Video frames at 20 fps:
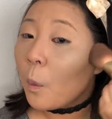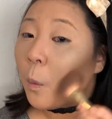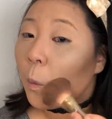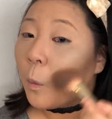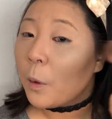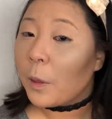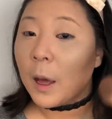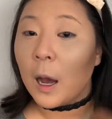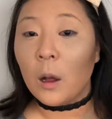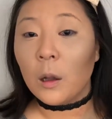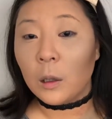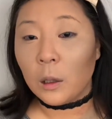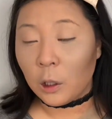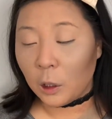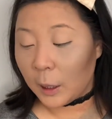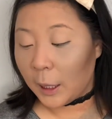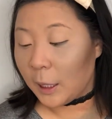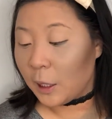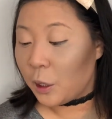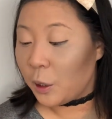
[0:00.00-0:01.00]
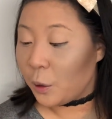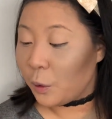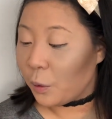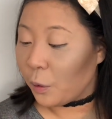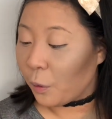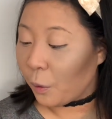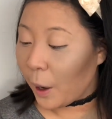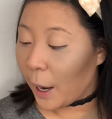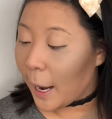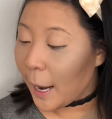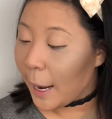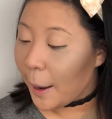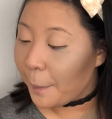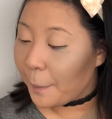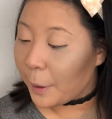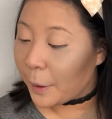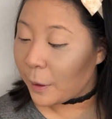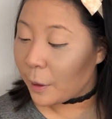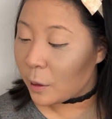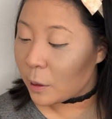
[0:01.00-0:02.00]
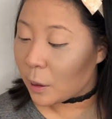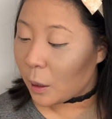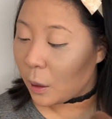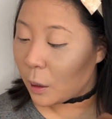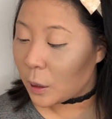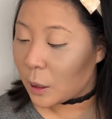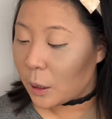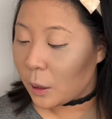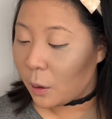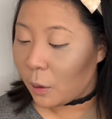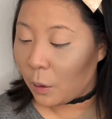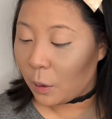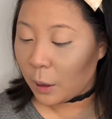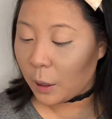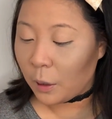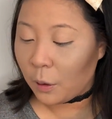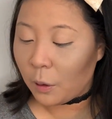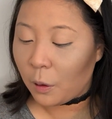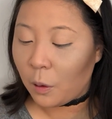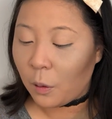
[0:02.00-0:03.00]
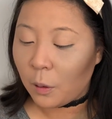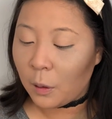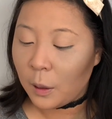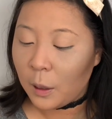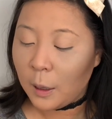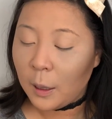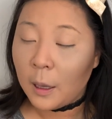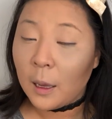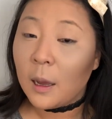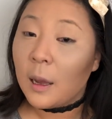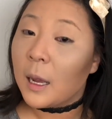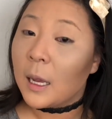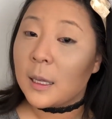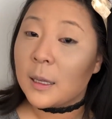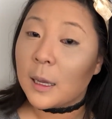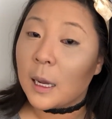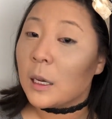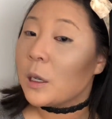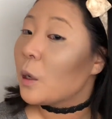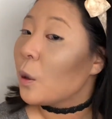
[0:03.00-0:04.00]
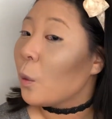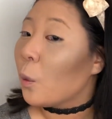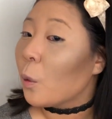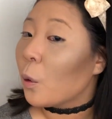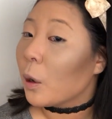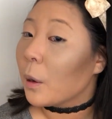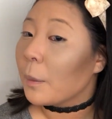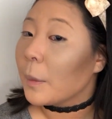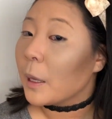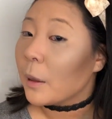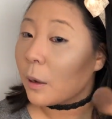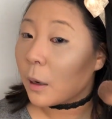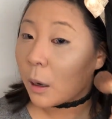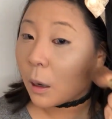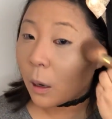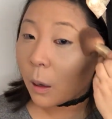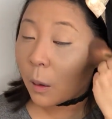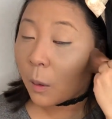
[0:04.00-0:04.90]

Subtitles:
without looking too gray, but there's also, you know, it's not too warm either.